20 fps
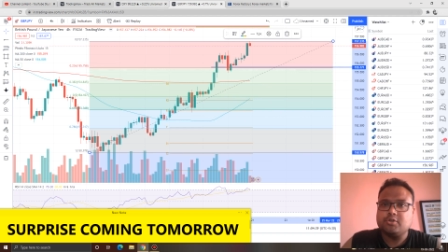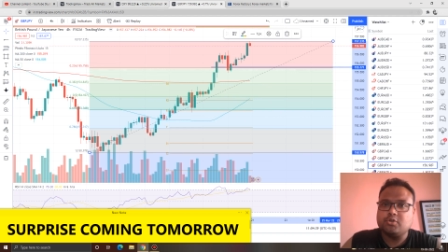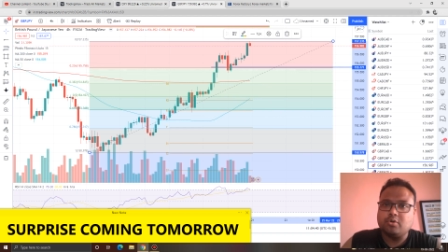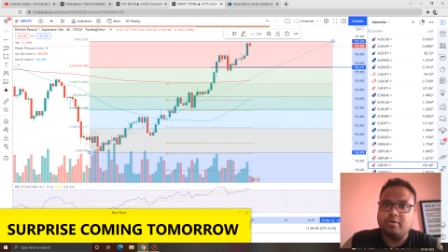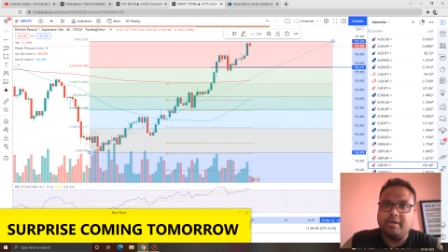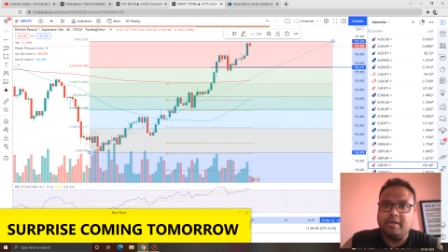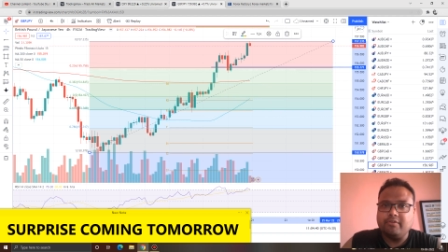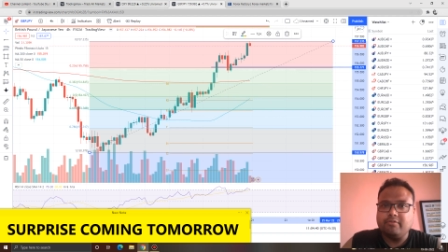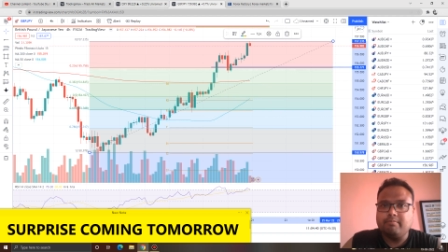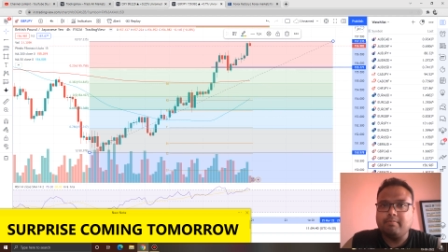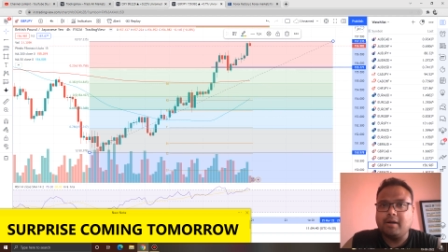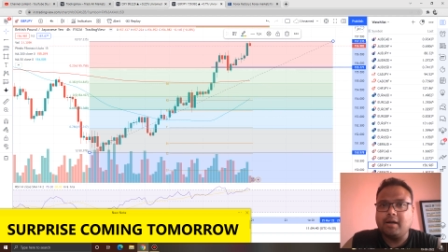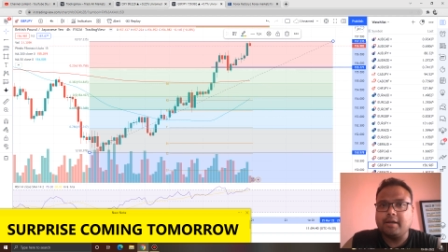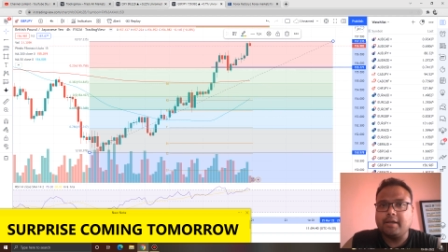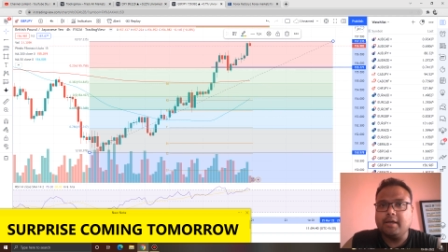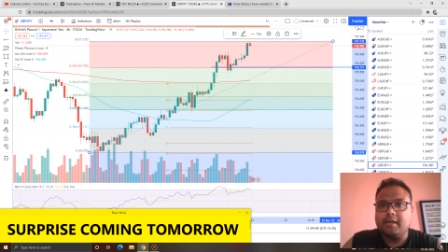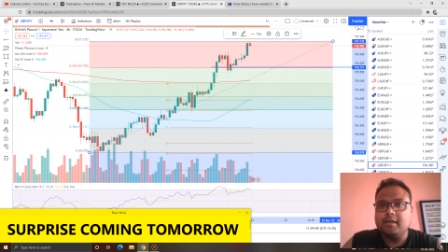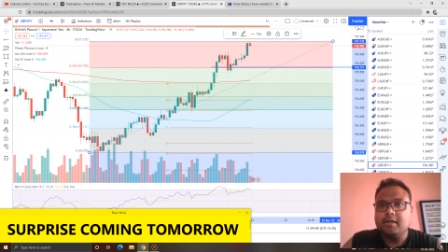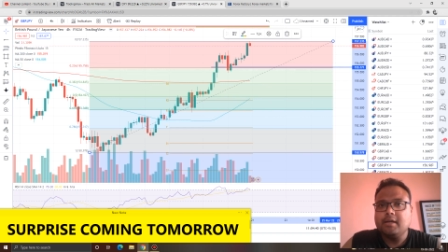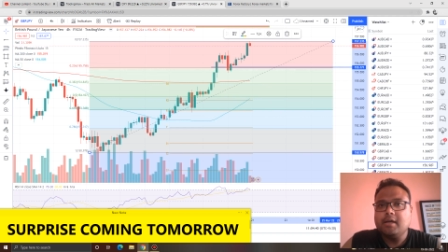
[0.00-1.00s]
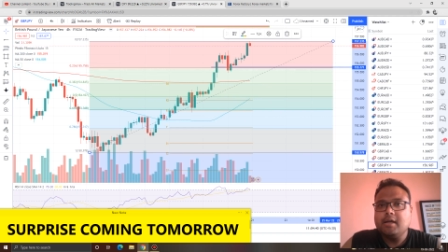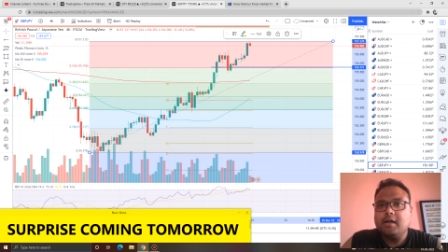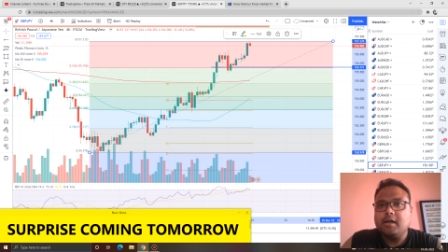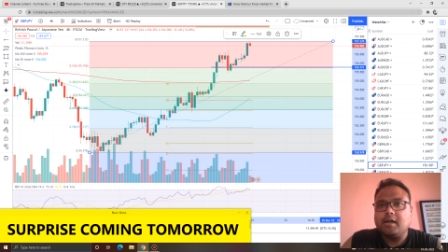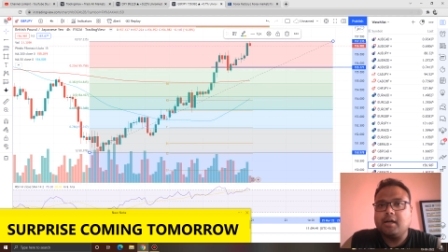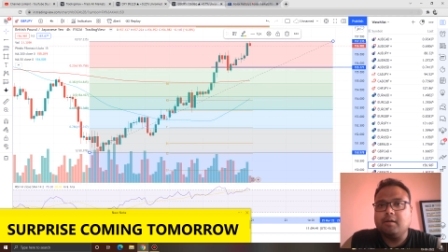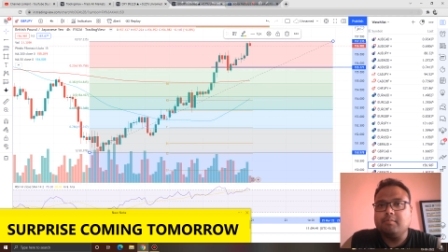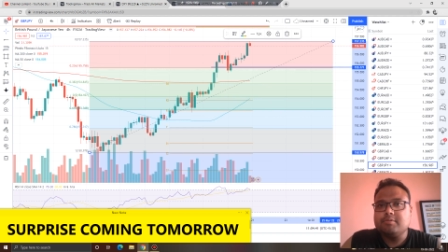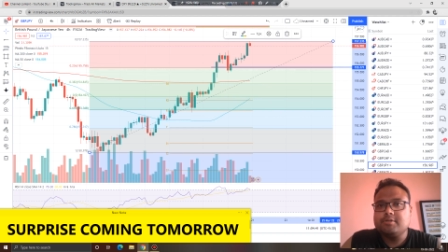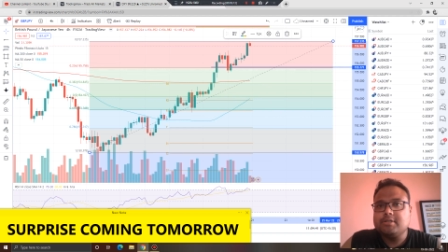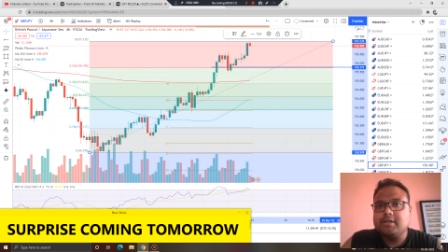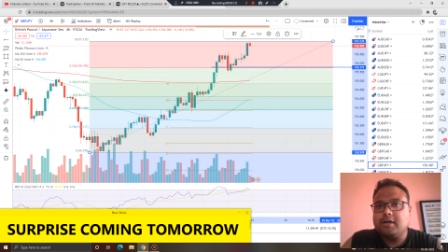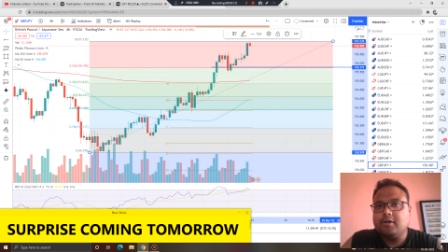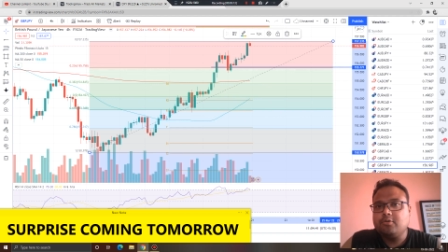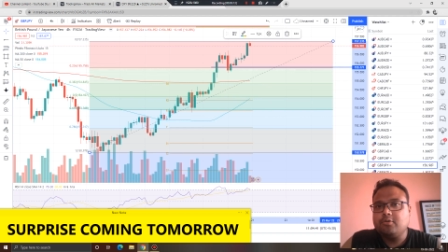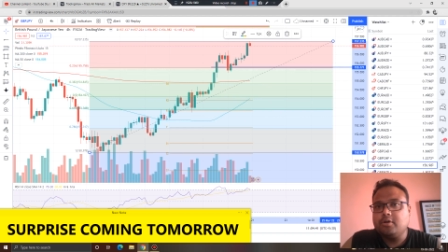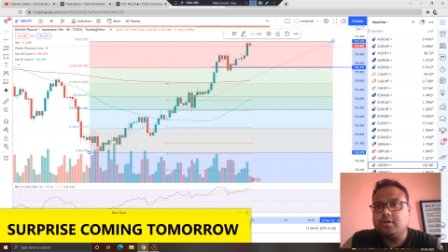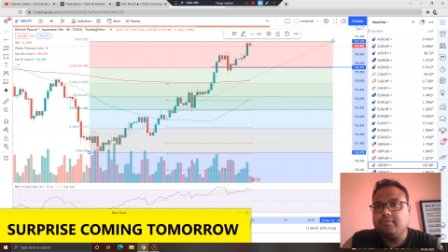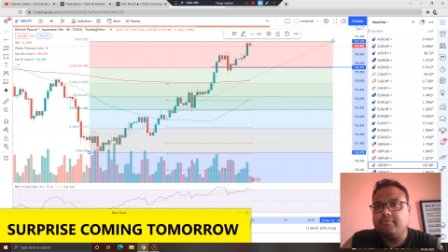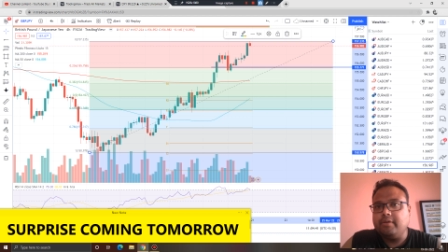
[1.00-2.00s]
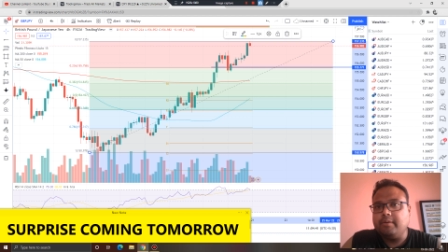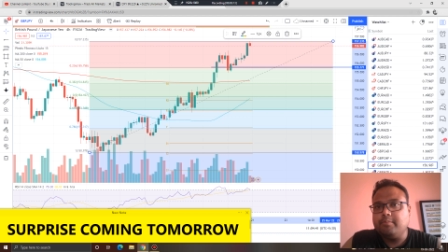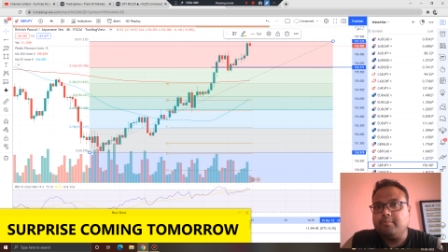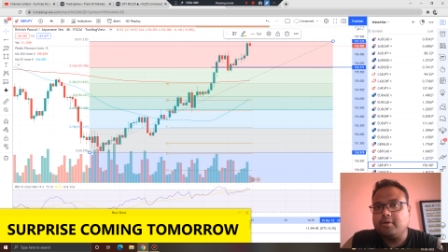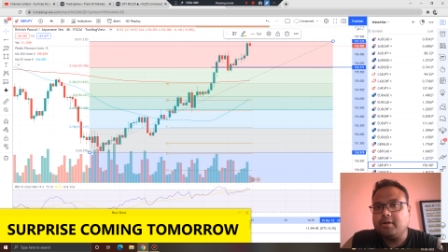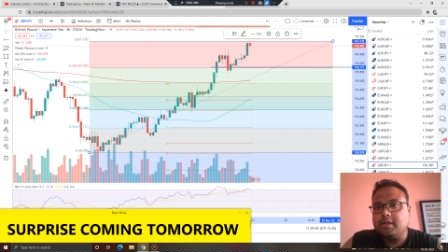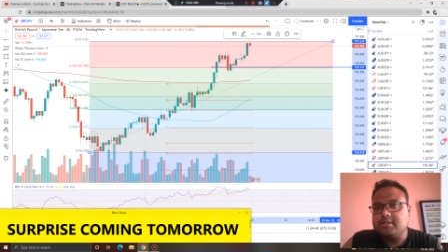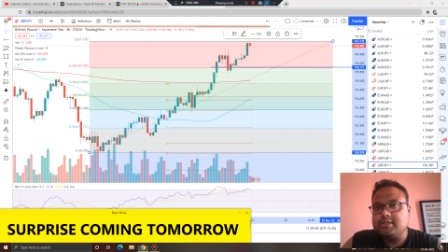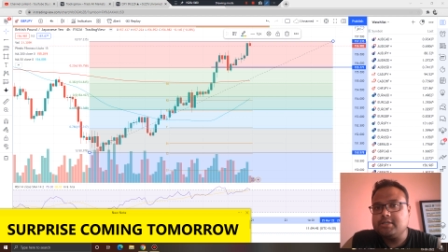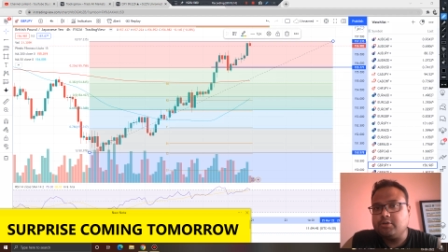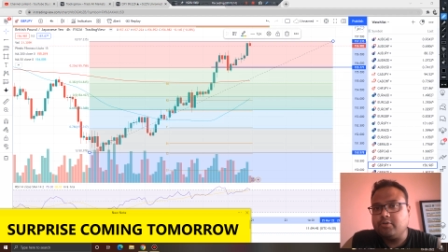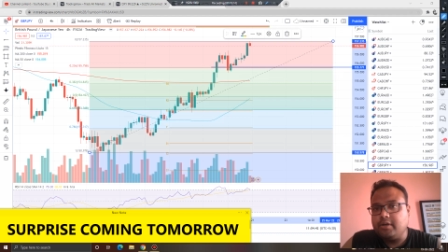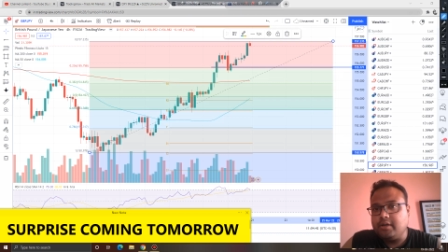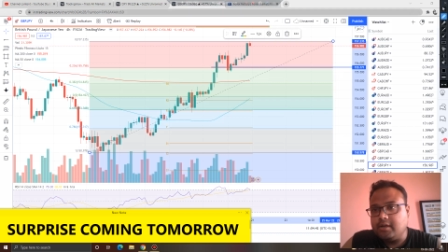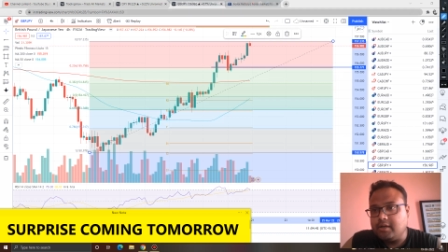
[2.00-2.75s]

So if market comes down to the Fibonacci